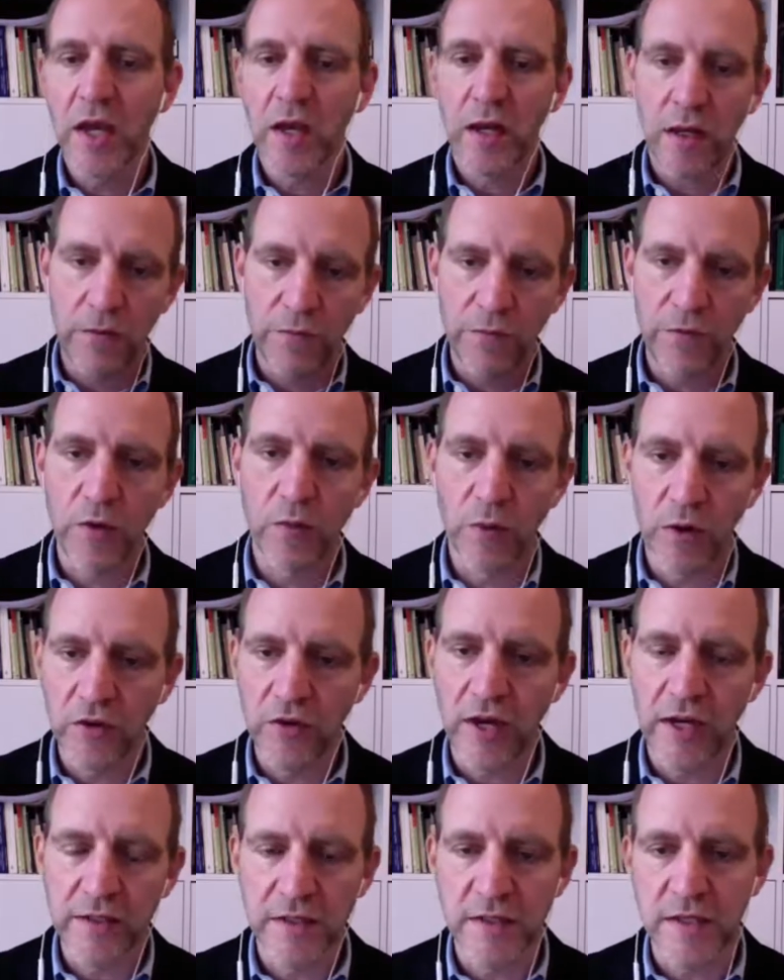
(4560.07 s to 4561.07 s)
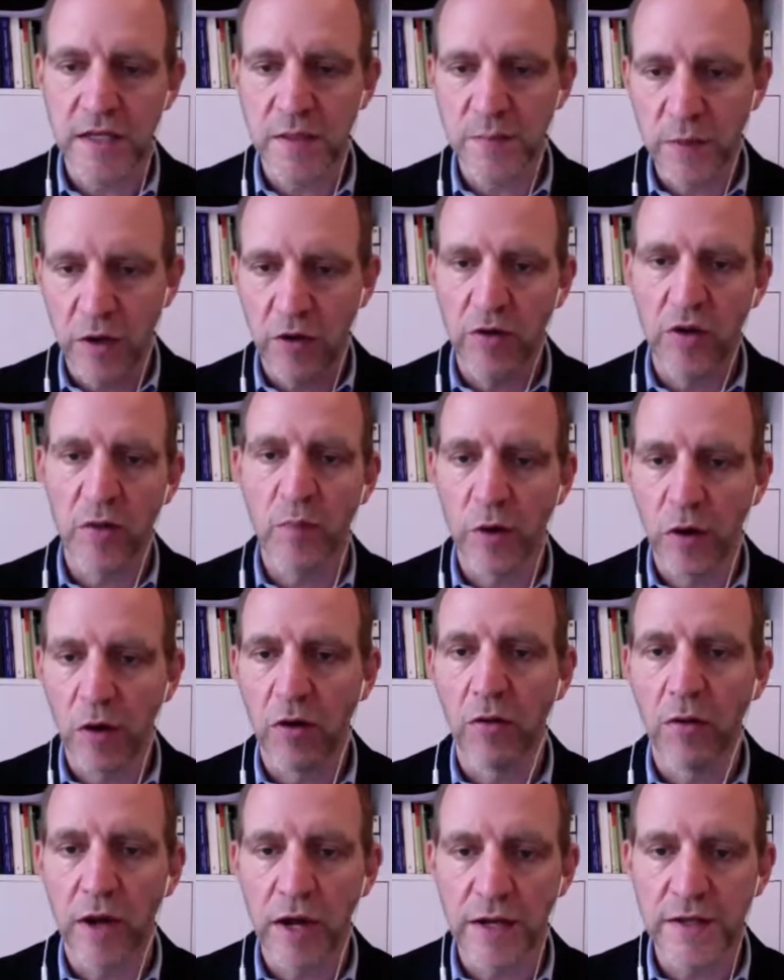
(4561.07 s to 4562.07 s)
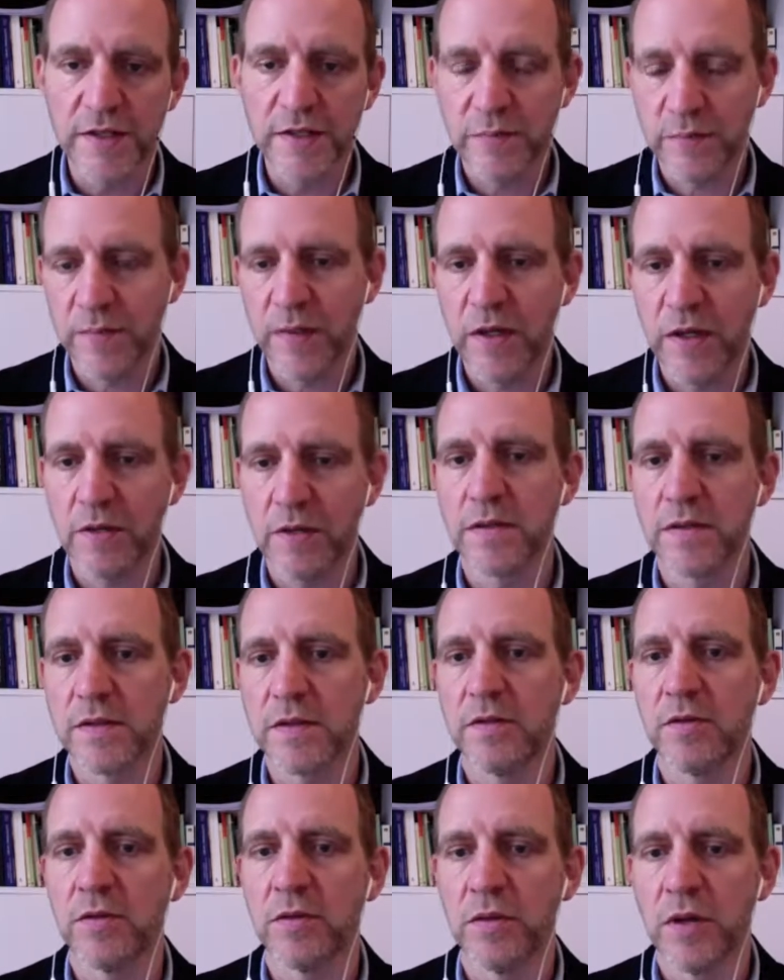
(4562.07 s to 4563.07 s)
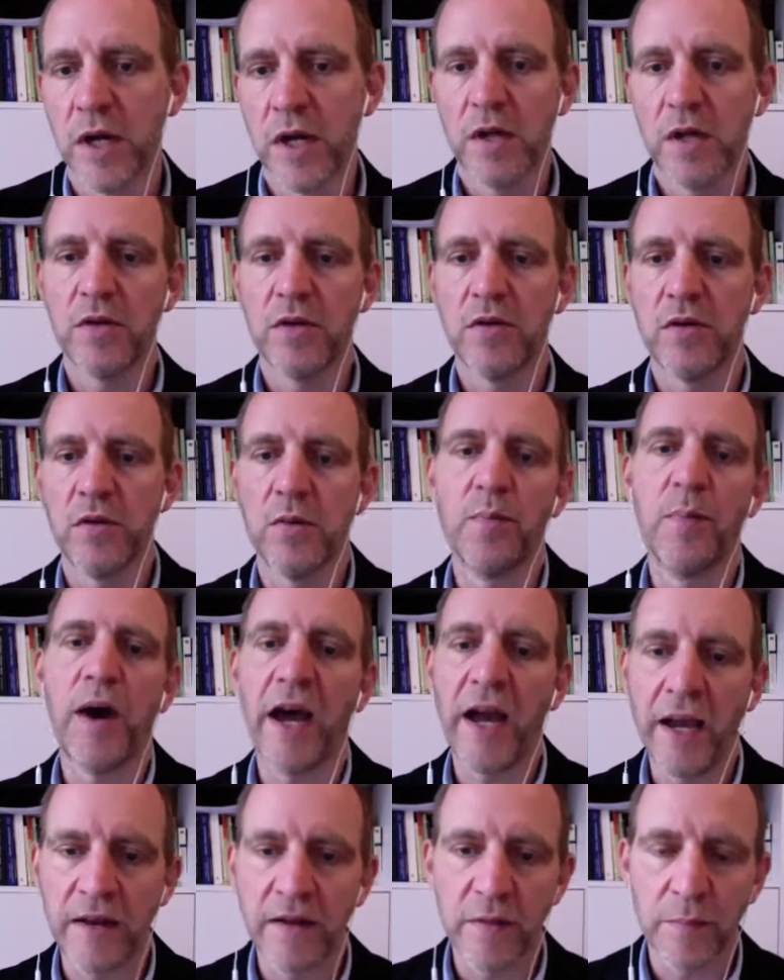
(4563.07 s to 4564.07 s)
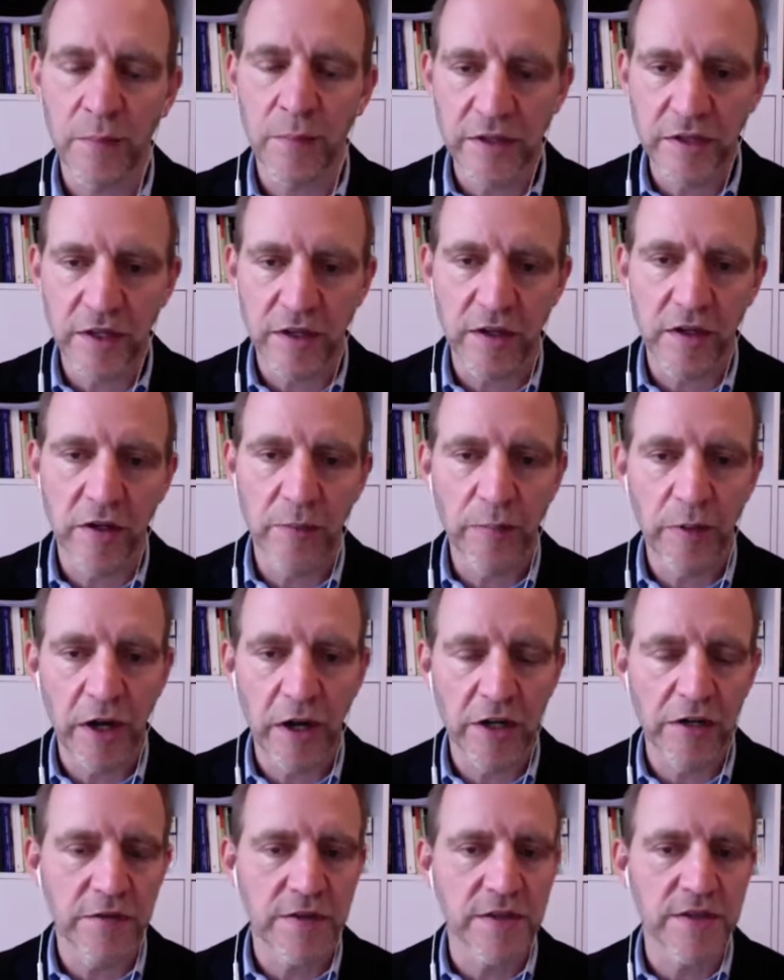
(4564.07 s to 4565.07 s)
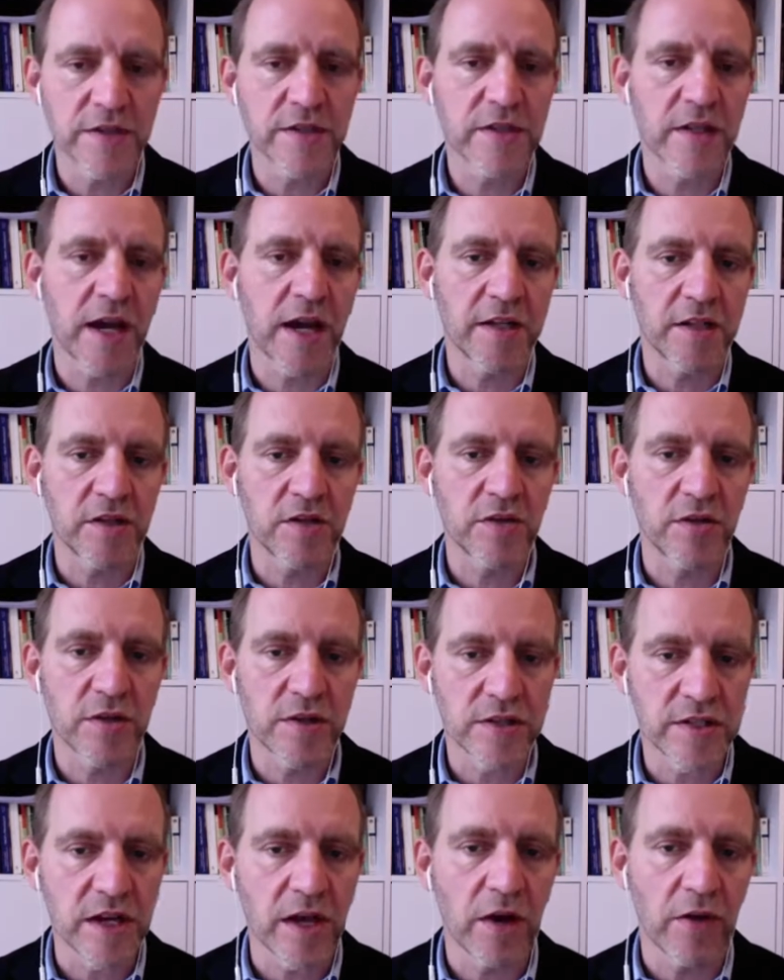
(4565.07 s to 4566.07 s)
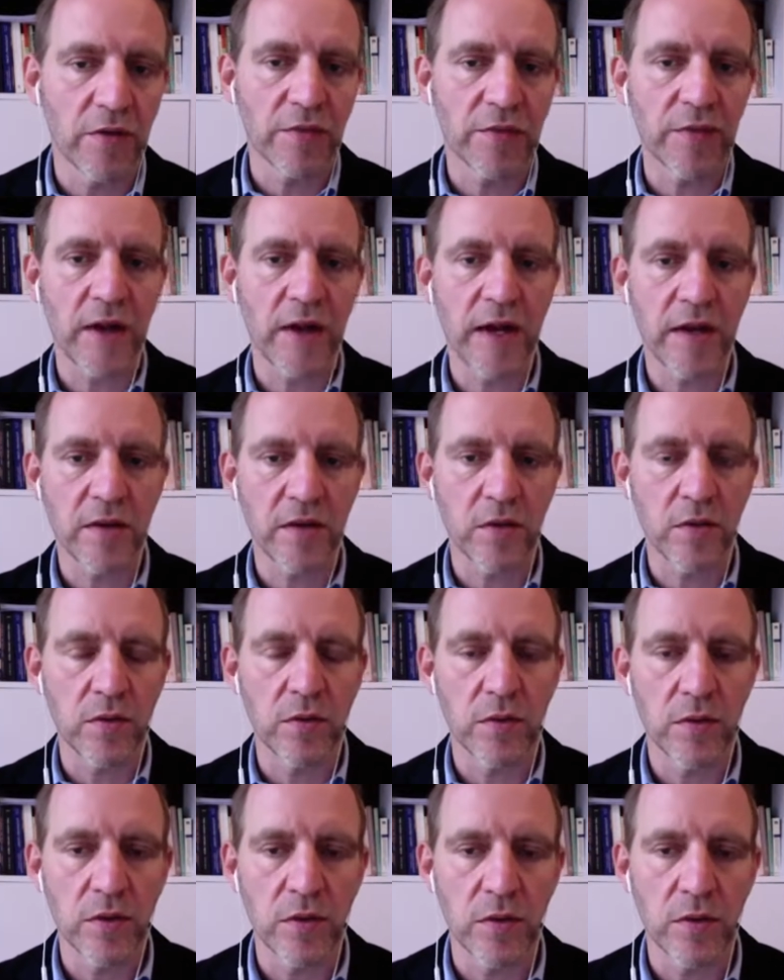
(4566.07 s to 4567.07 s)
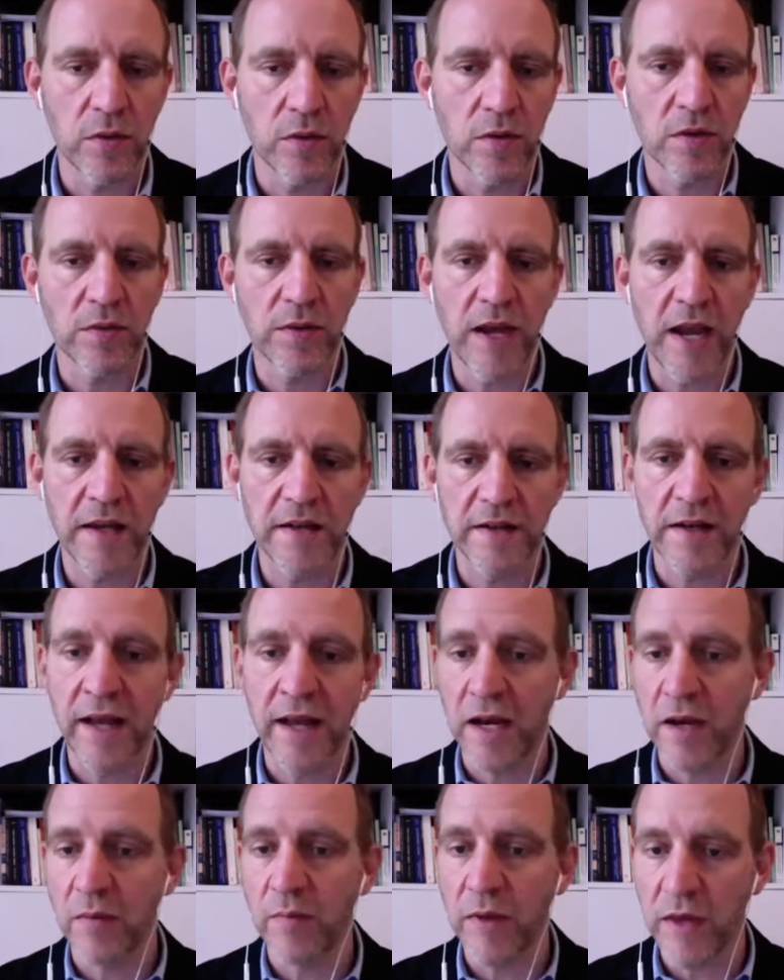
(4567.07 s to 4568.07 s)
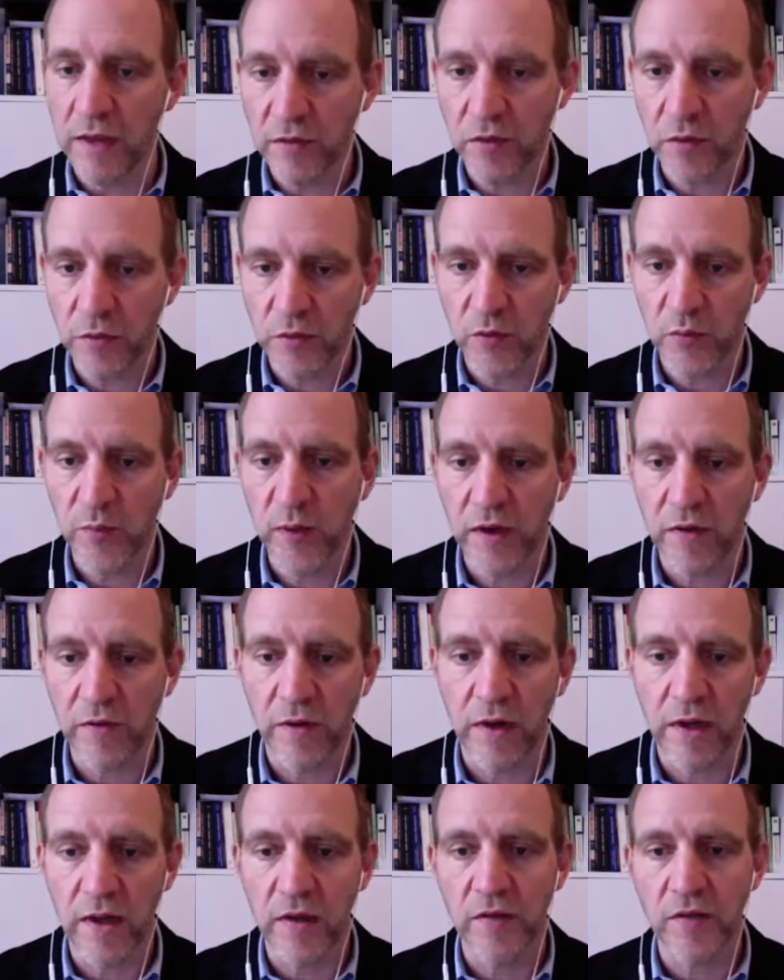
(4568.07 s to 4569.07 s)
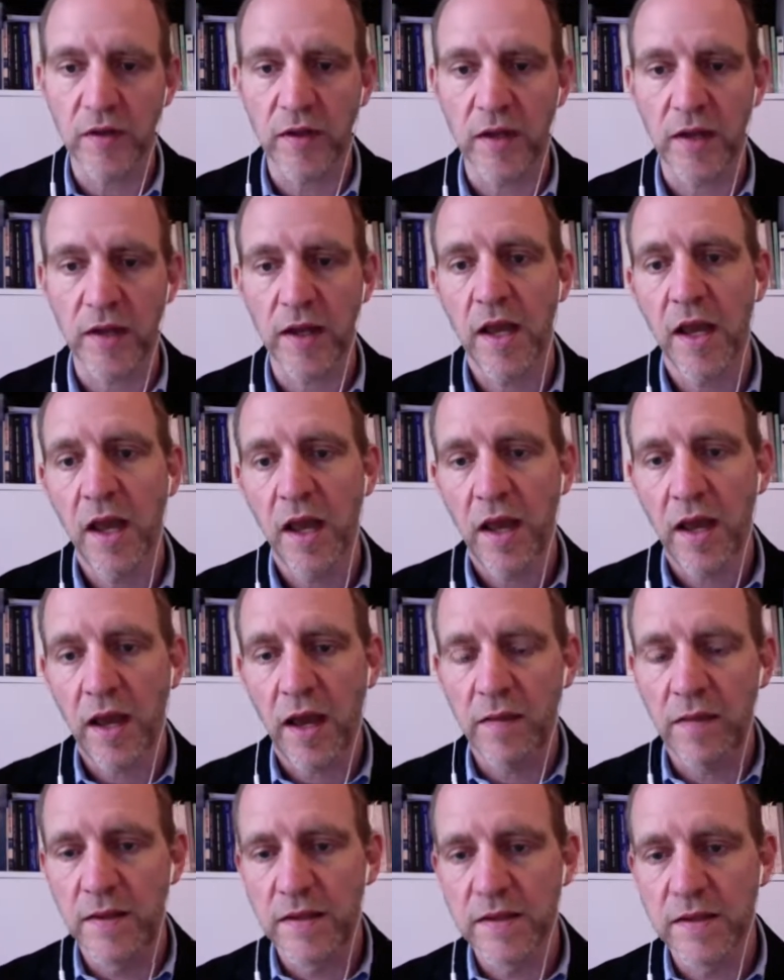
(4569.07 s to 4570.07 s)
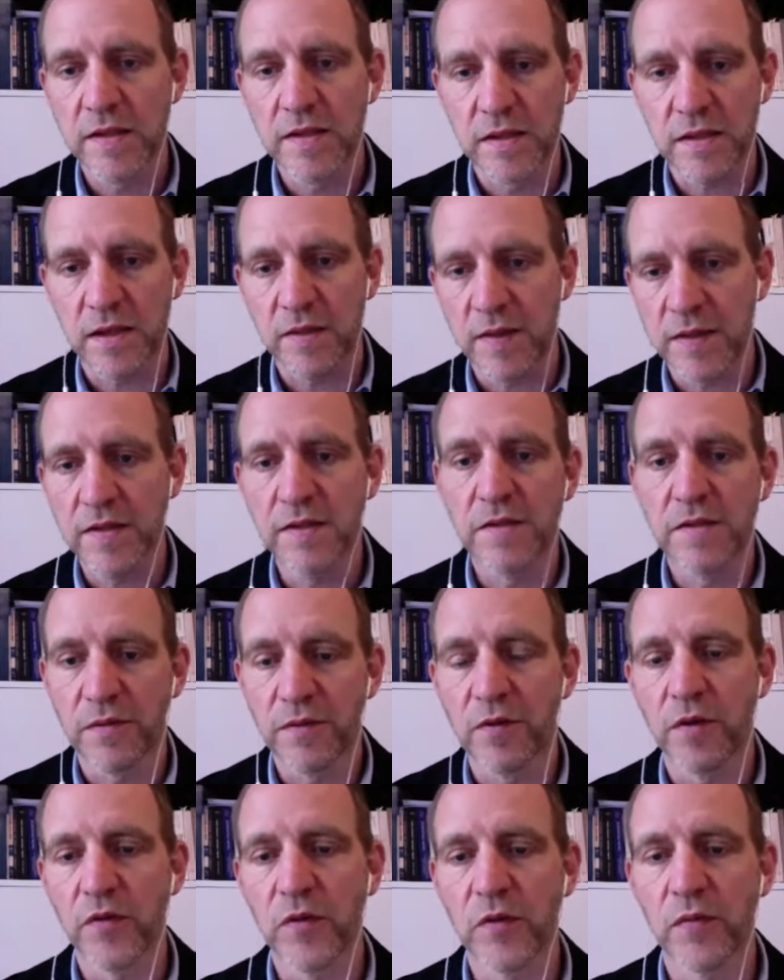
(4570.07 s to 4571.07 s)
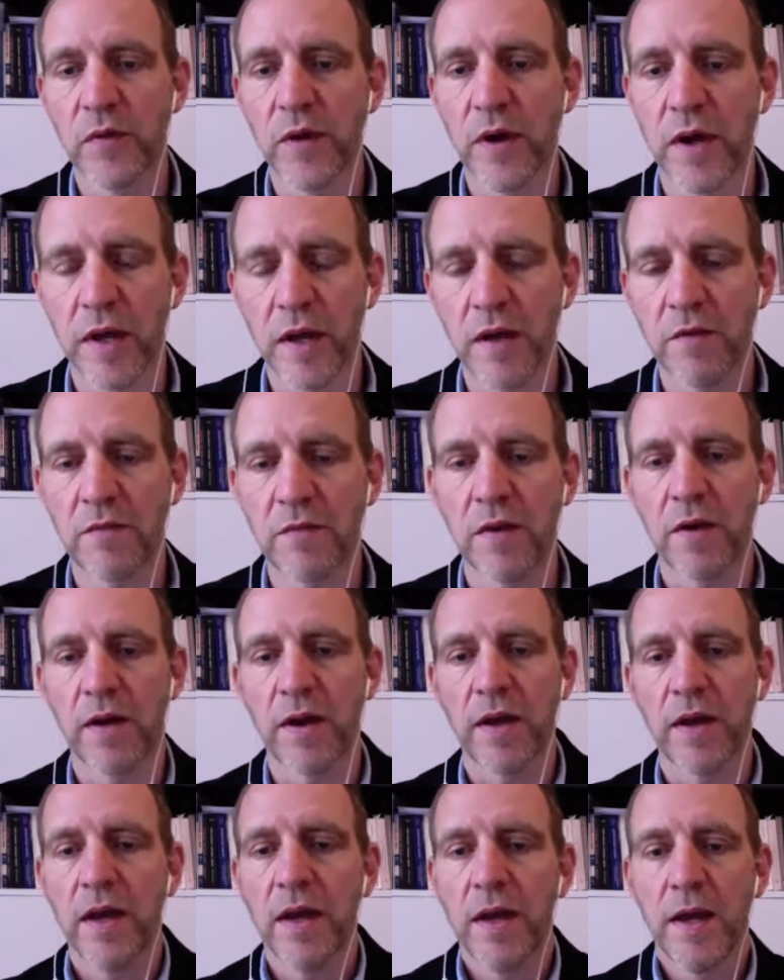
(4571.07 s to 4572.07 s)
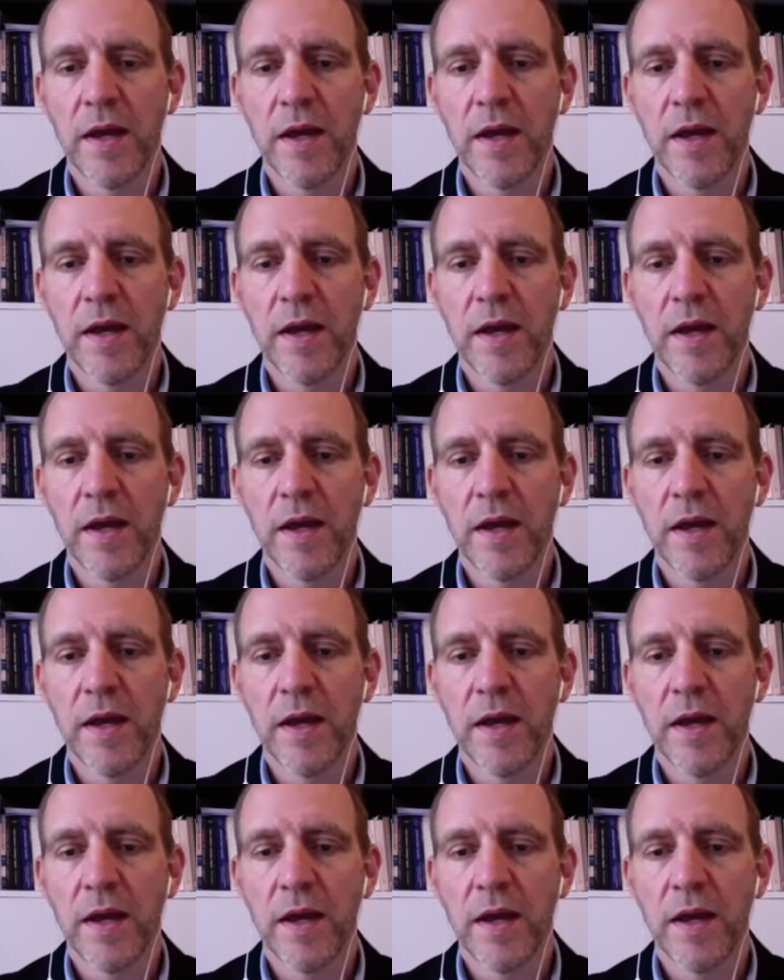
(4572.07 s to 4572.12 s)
if you want to exercise power, you polarize, because you bind a particular part of the society to yourself, and you create an enemy, so to speak, very easily. And this is of course a very